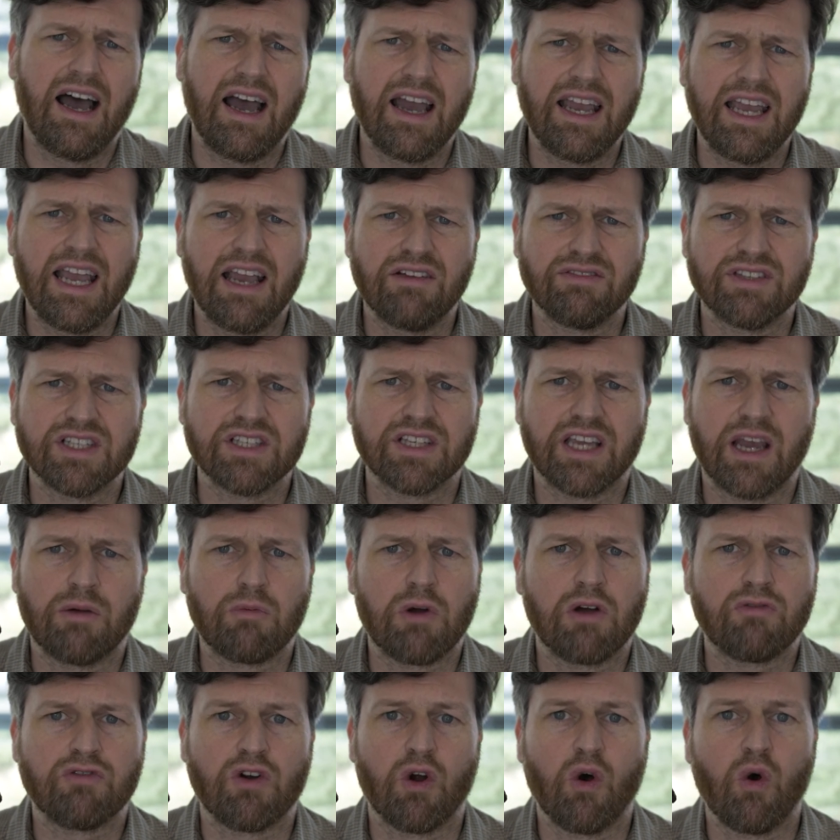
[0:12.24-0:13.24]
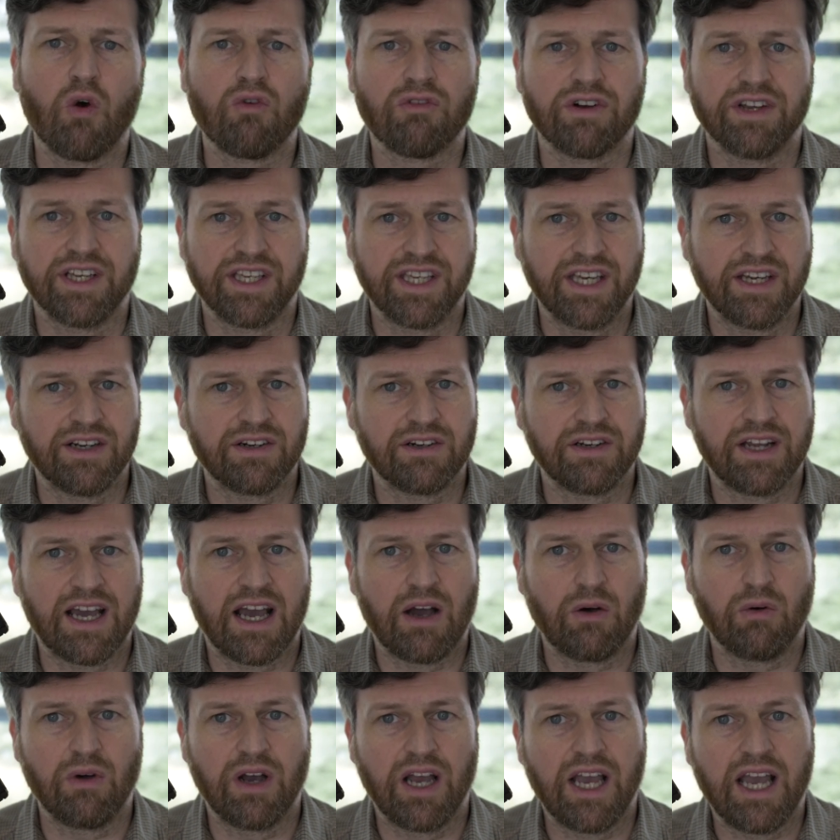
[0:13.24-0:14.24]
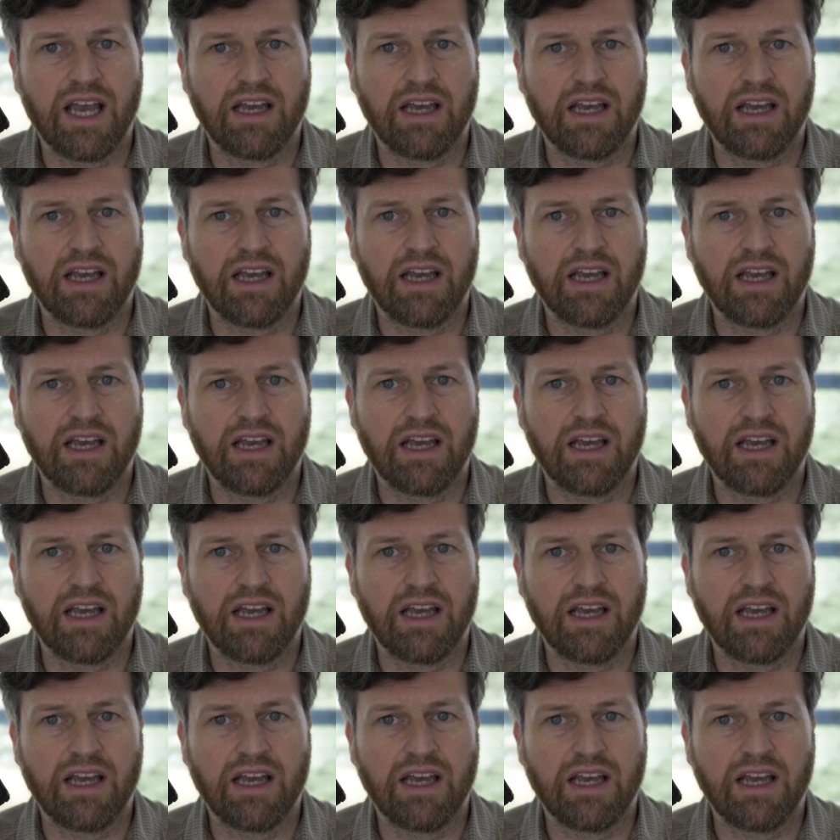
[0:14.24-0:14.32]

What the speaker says: I have this camera for over a year now,